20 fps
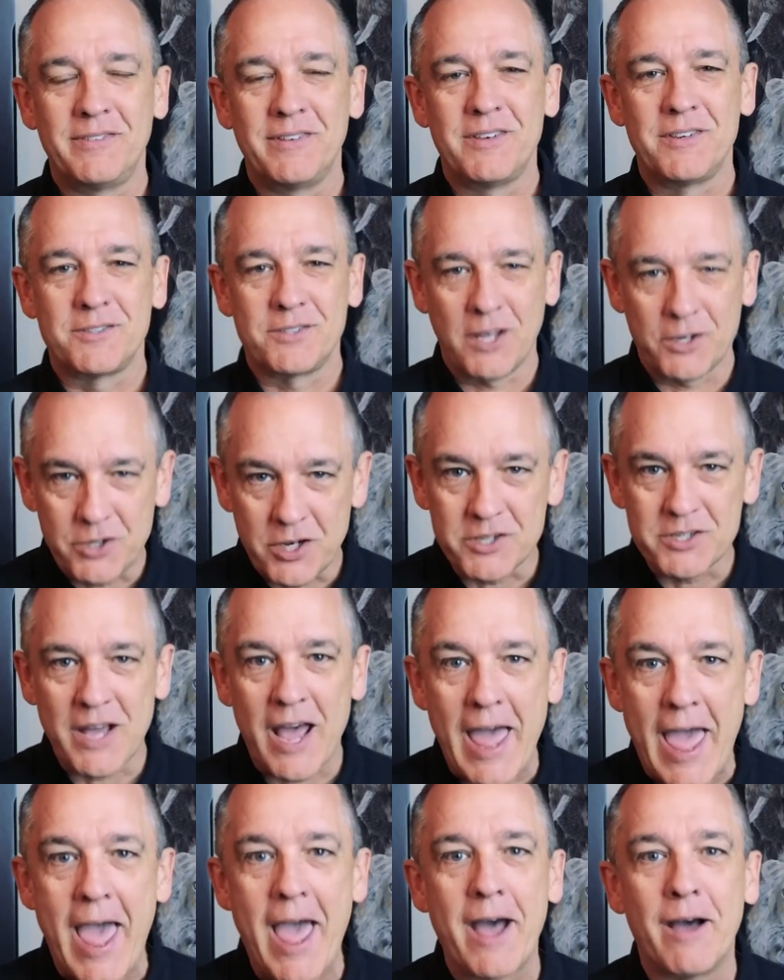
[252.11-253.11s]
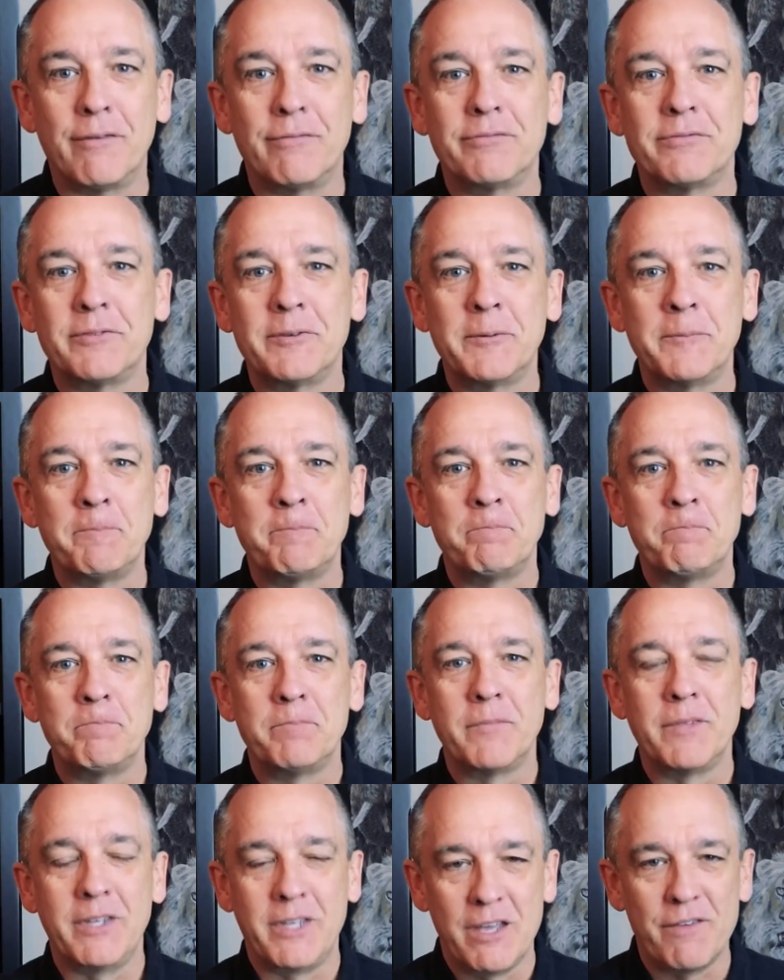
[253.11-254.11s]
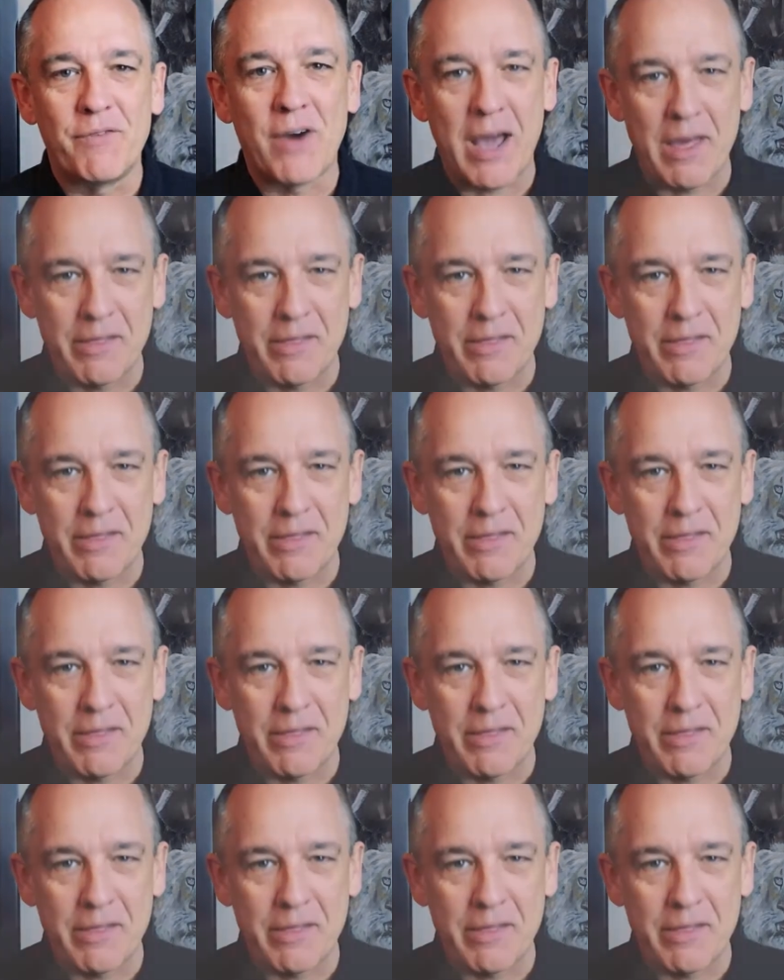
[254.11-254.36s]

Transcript: Such as I have, give I